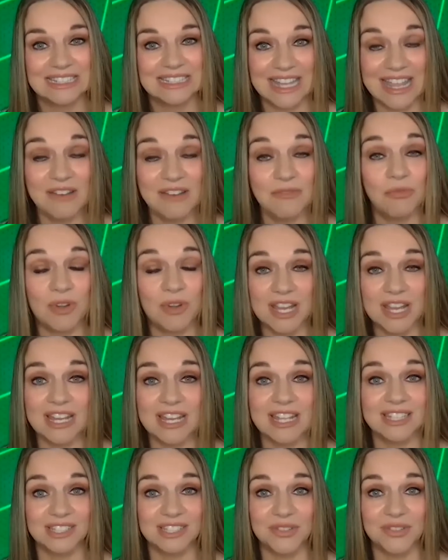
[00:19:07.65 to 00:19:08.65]
They
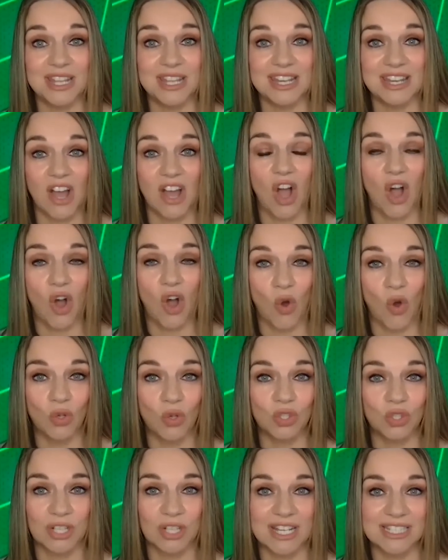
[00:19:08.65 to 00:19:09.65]
really do need a
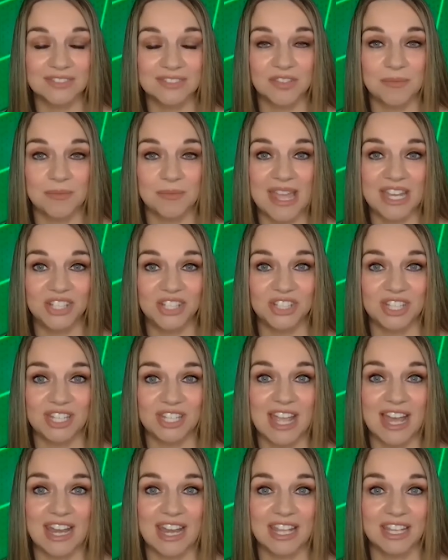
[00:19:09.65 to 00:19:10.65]
whole
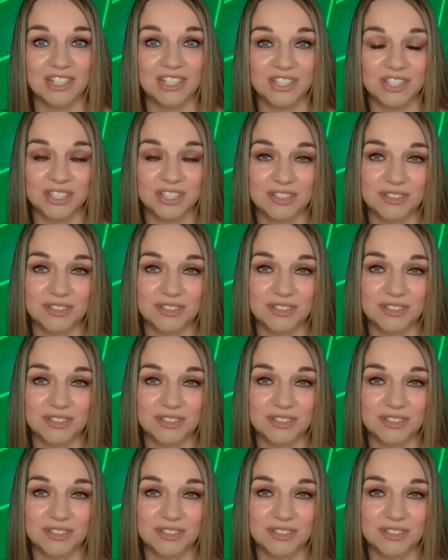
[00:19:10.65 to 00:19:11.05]
transformation, Janusz.